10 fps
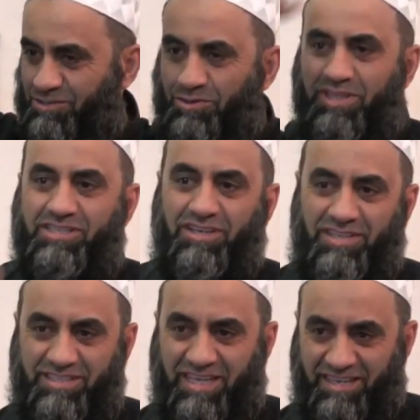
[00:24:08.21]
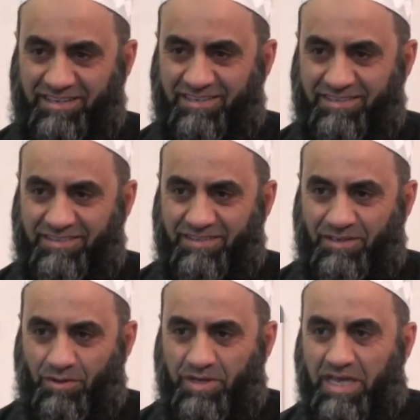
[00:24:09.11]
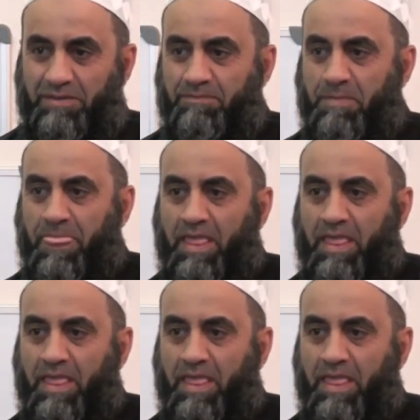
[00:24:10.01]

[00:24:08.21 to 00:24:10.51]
So these are the 10. Okay?